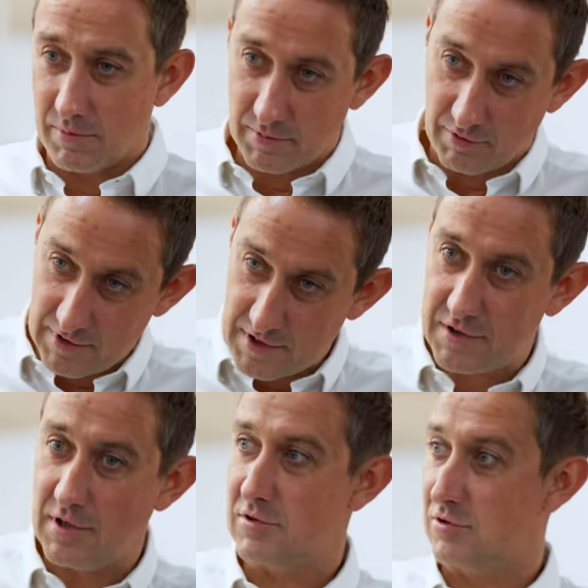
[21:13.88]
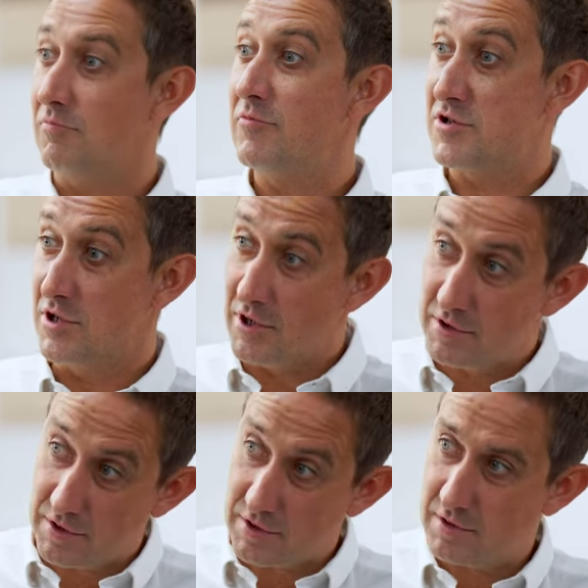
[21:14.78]
There is some
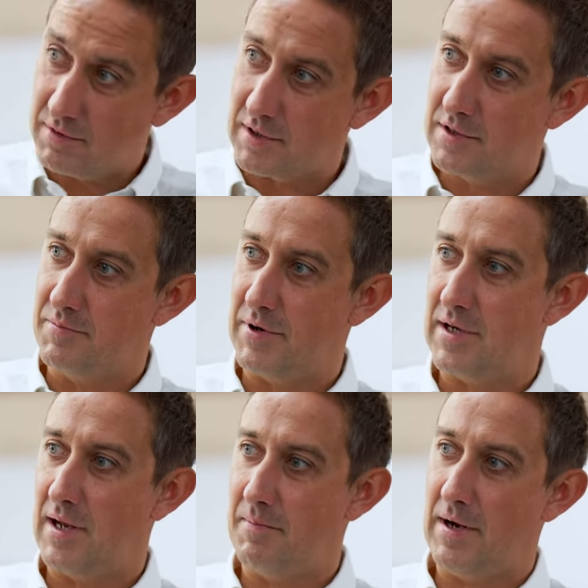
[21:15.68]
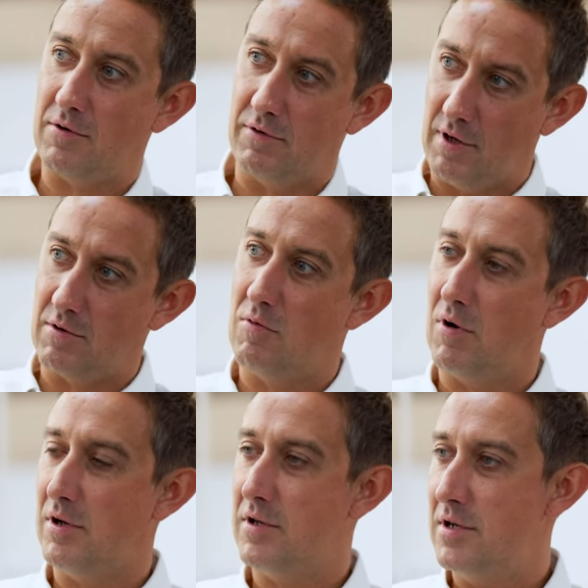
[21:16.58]
resurgence to actually bring that back, although
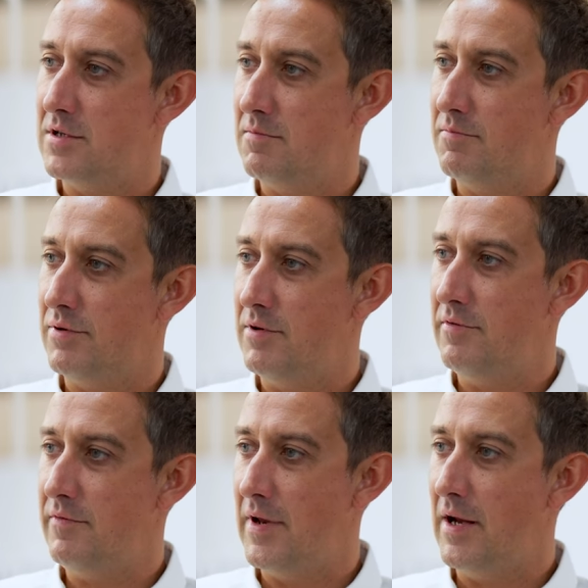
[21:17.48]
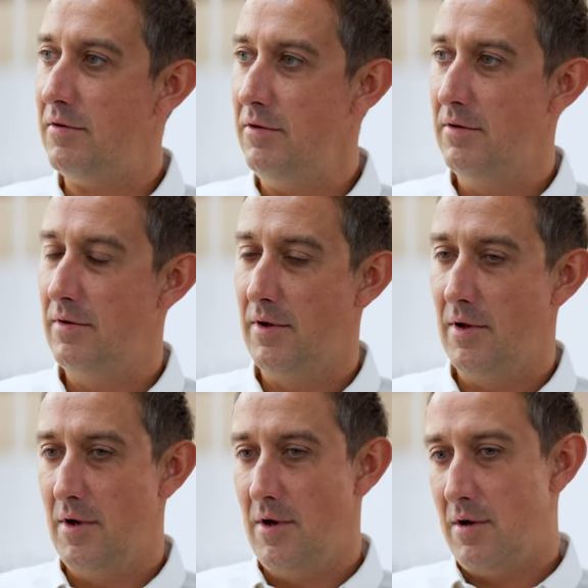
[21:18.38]
quality's improved now.
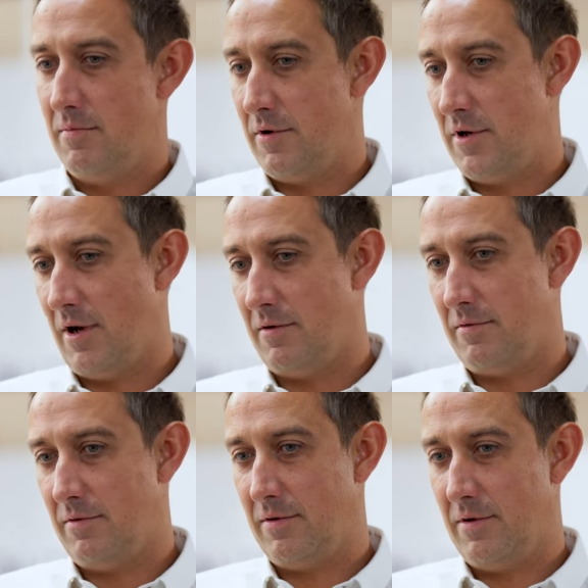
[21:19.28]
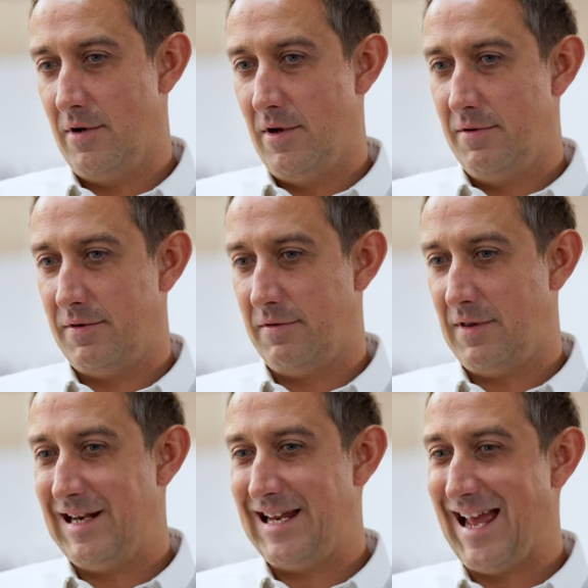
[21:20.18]
But you know,
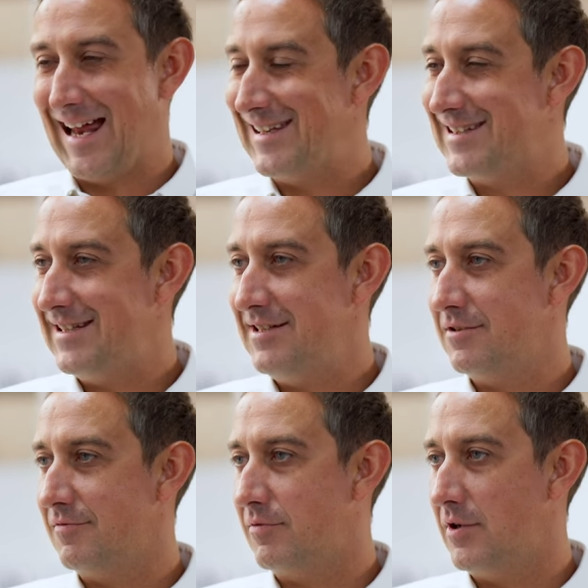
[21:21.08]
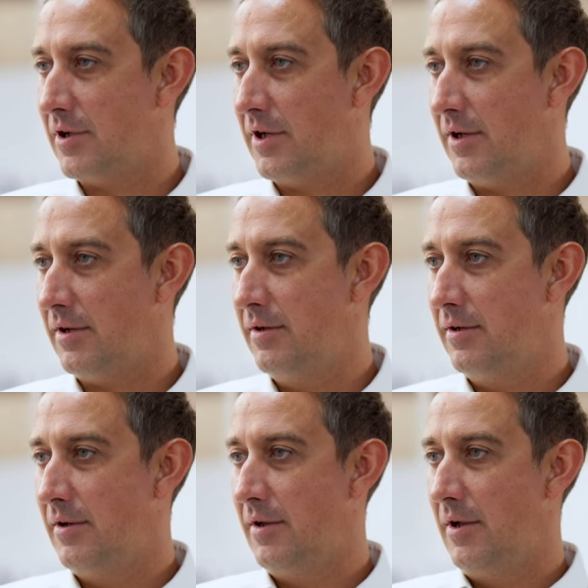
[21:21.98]
the legalities of working,
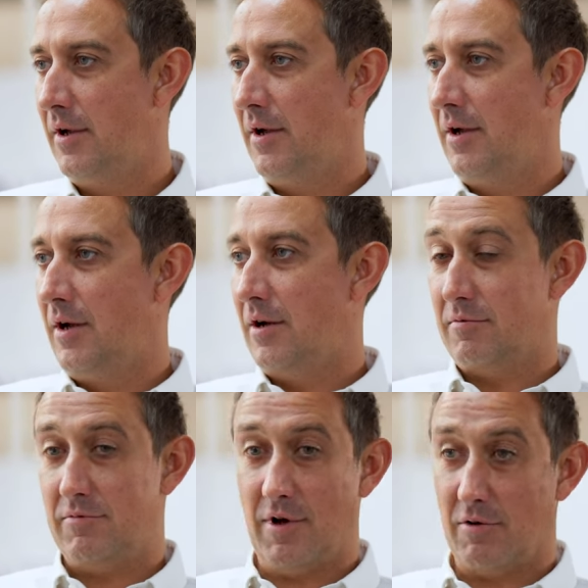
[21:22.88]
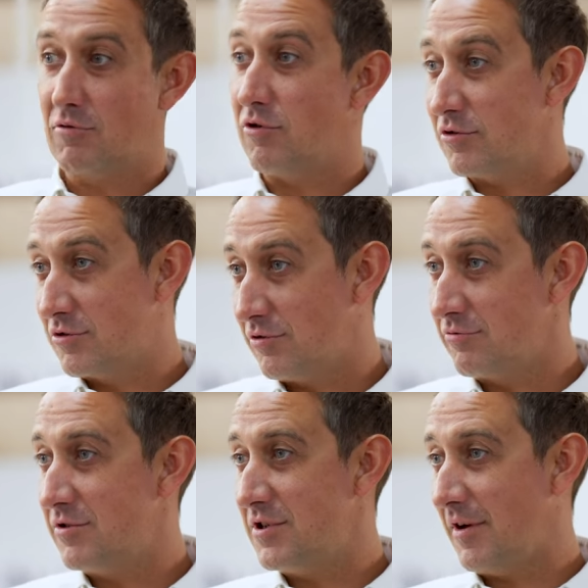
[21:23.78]
you know, cross
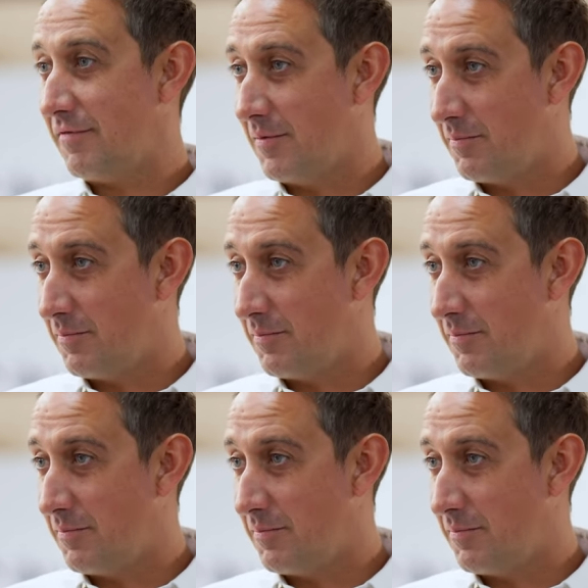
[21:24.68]
countries after